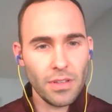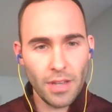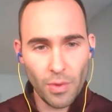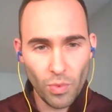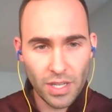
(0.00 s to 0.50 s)

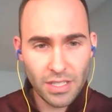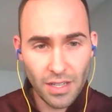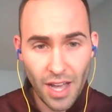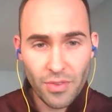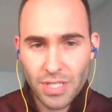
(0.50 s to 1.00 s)
and one
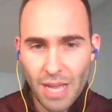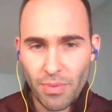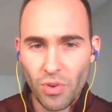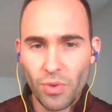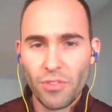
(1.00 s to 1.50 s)
other type
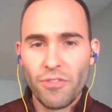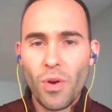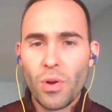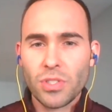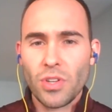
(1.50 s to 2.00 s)
of goal to
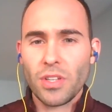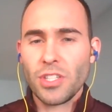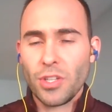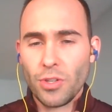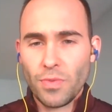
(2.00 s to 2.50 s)
focus on
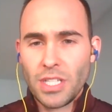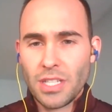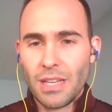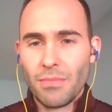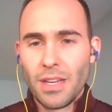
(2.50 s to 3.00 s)
until you reach
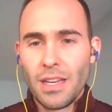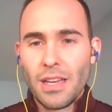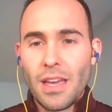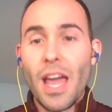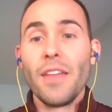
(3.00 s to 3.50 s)
them,
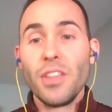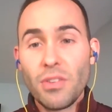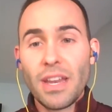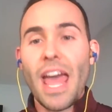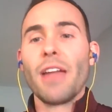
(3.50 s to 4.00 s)
and then you
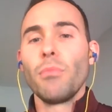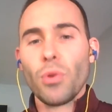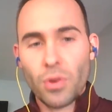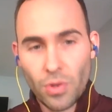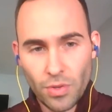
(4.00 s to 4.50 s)
can add
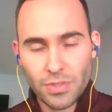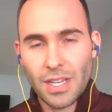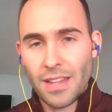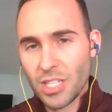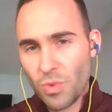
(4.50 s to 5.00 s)
more goals.
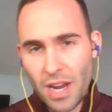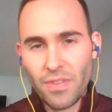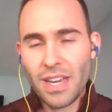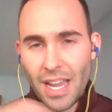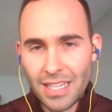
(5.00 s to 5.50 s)
That's why
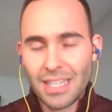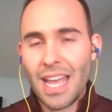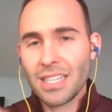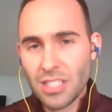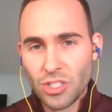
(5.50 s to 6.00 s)
every ninety
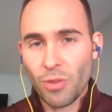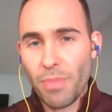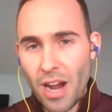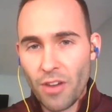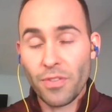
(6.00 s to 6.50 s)
days is so
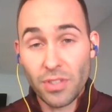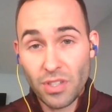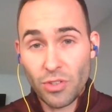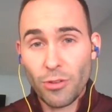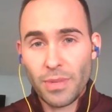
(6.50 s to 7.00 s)
powerful. You
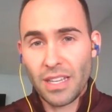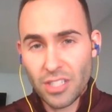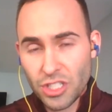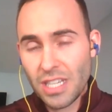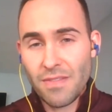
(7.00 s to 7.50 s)
can normally
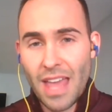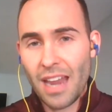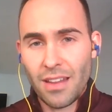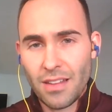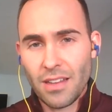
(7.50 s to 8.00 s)
achieve
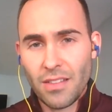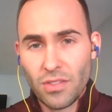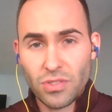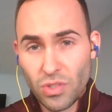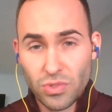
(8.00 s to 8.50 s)
that, uh,
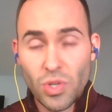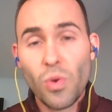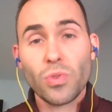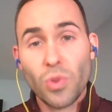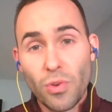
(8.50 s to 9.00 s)
those, those
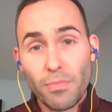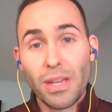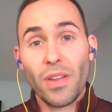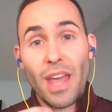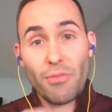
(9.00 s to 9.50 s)
goals, or be
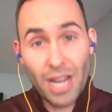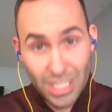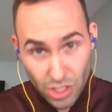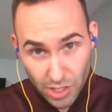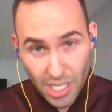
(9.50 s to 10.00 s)
on that right
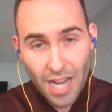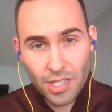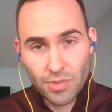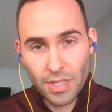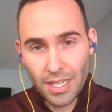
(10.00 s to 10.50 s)

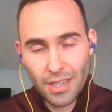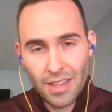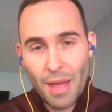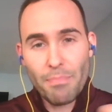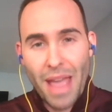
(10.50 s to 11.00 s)
trajectory,
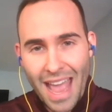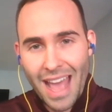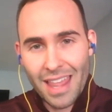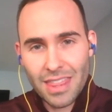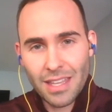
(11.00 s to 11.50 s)
that path,